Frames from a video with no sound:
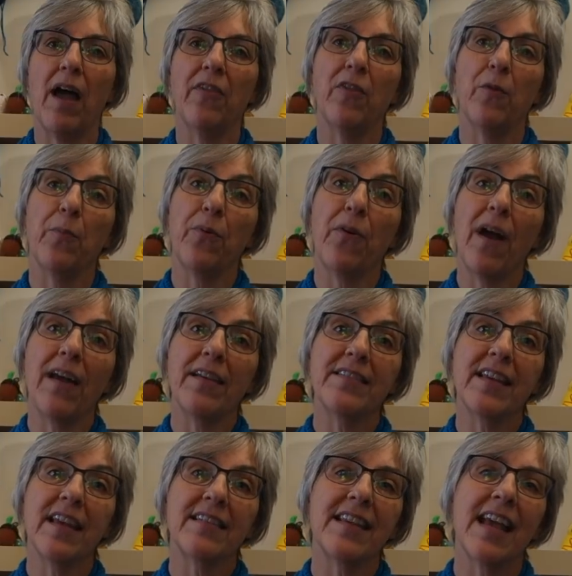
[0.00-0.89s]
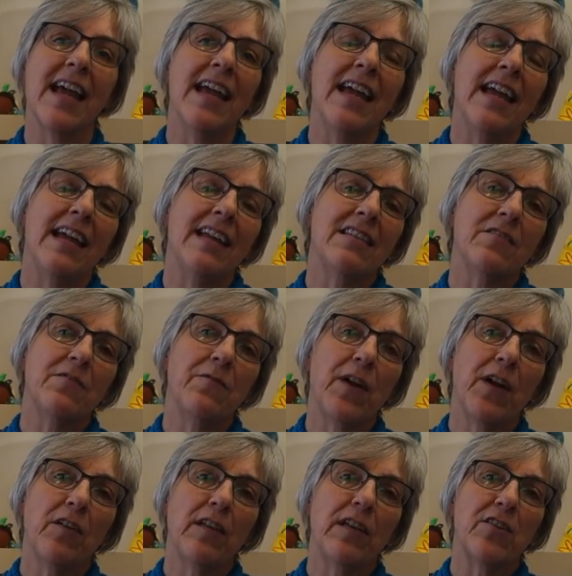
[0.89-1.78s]
the process, it's
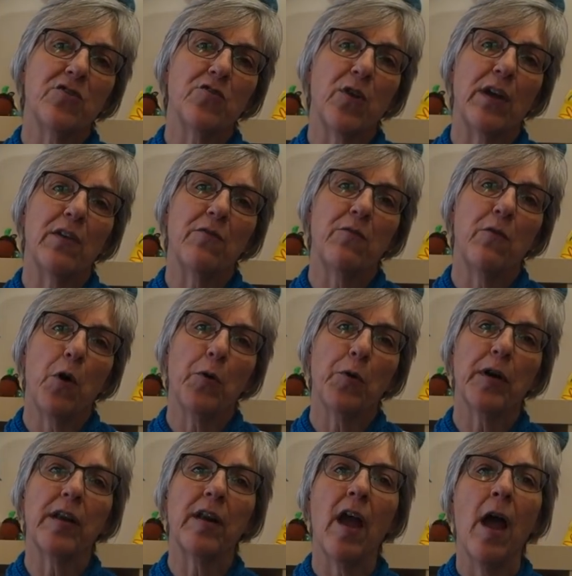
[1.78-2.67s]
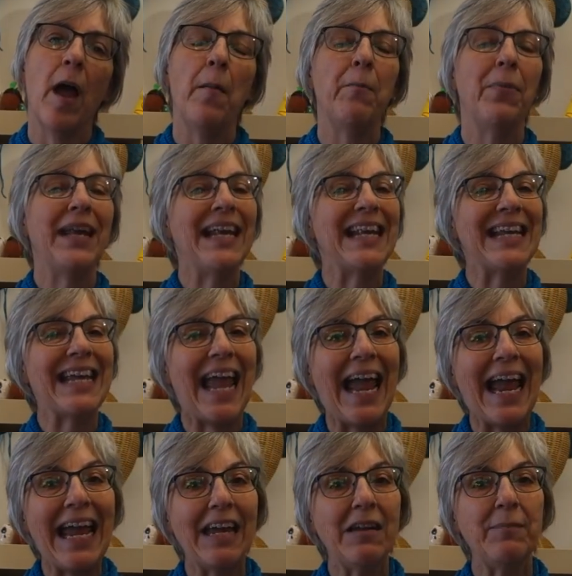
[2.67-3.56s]
fairly straightforward, but it
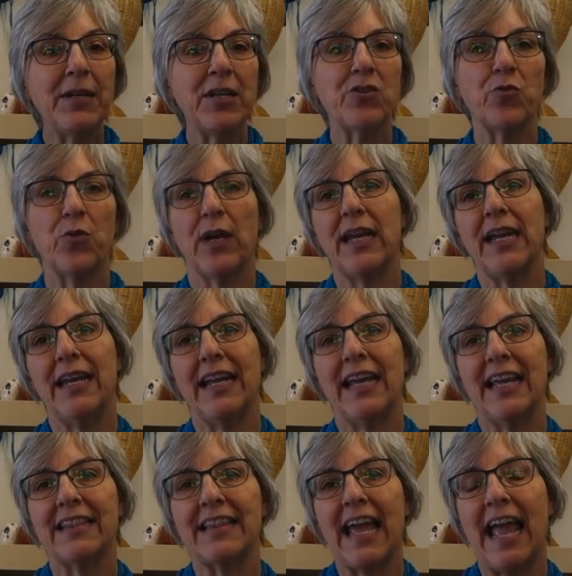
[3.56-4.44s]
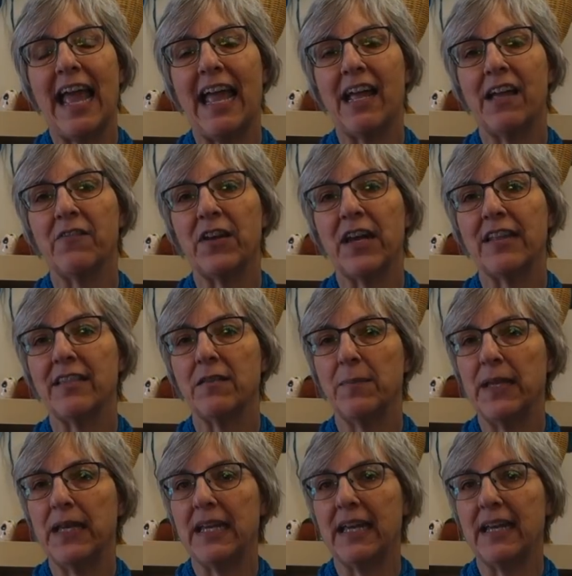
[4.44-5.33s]
can be tricky to get the hang of it at the
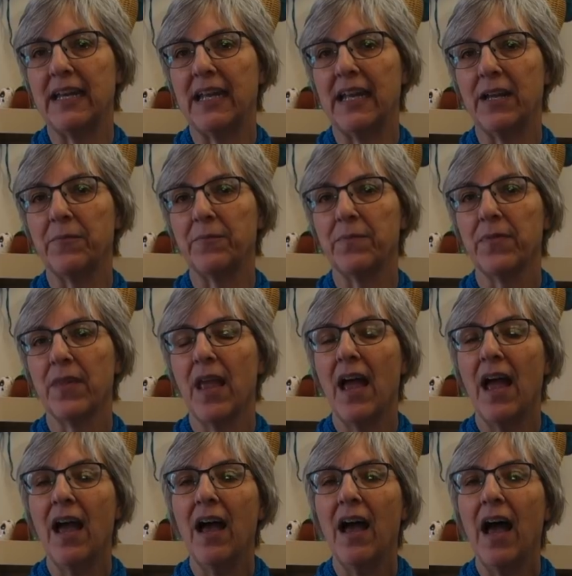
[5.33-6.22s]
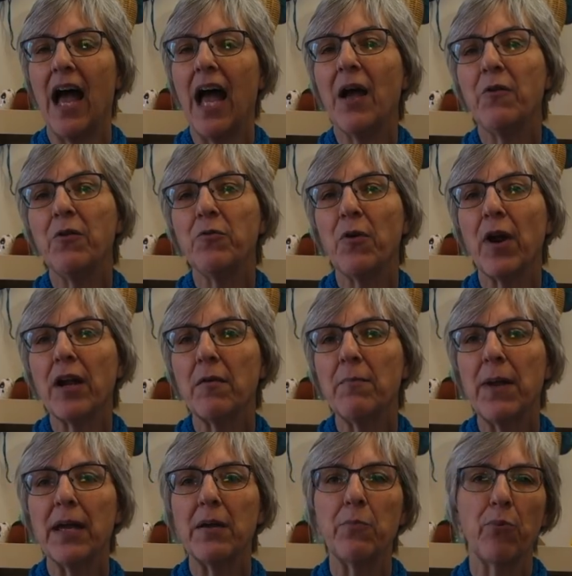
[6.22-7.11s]
beginning. I would
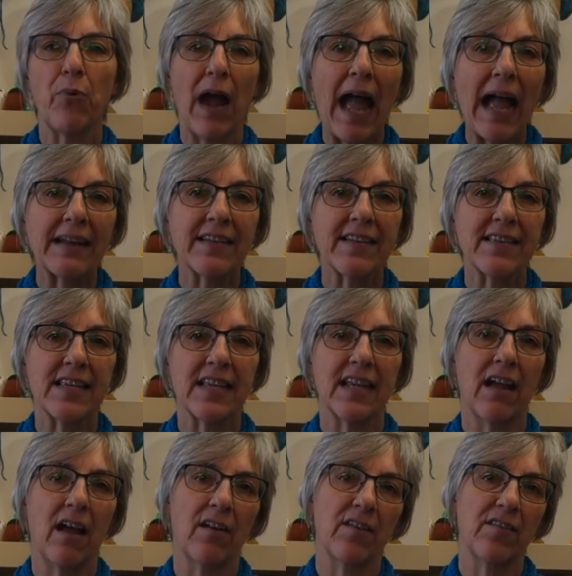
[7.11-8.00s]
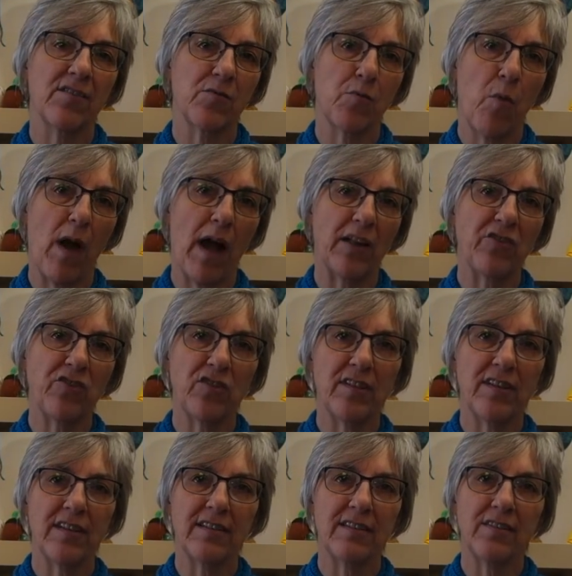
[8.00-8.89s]
recommend practicing on a swatch
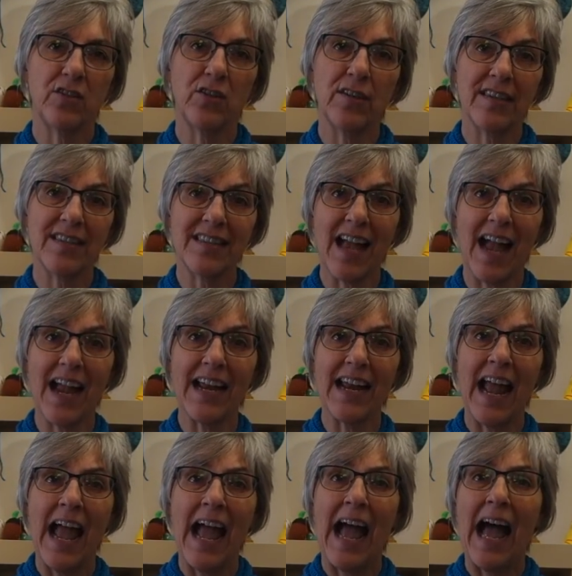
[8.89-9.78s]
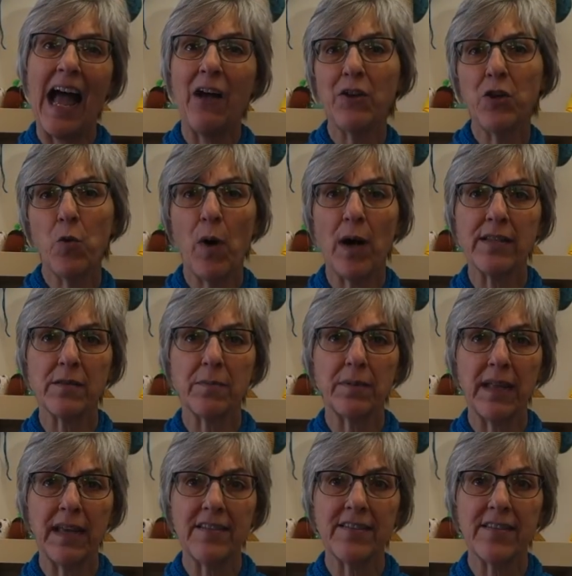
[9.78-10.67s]
to, to, decide how you want to
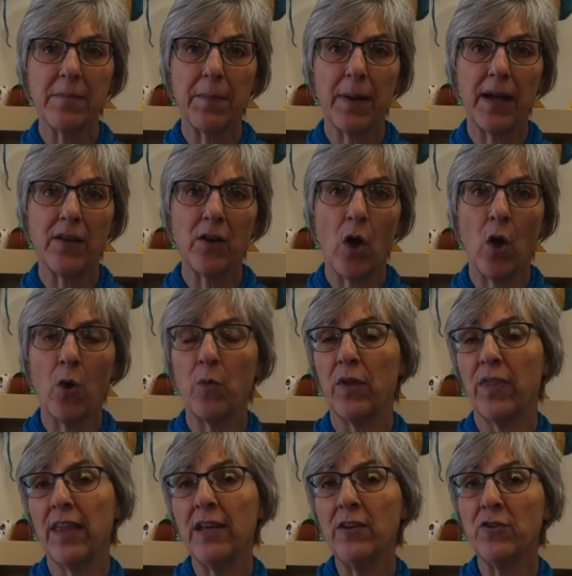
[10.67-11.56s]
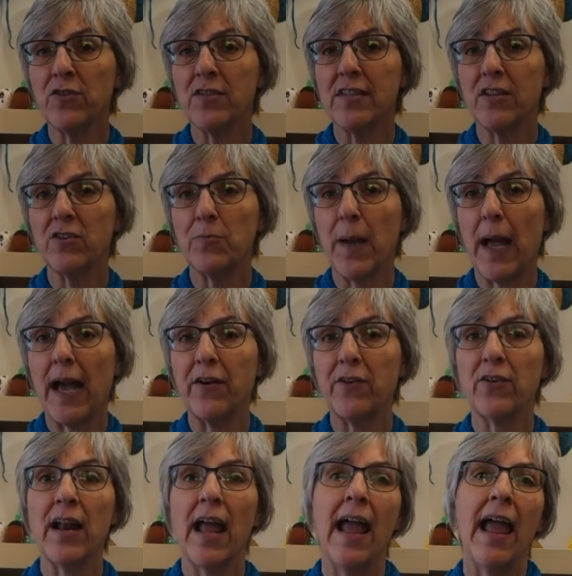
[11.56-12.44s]
place the buttonhole within your stitch pattern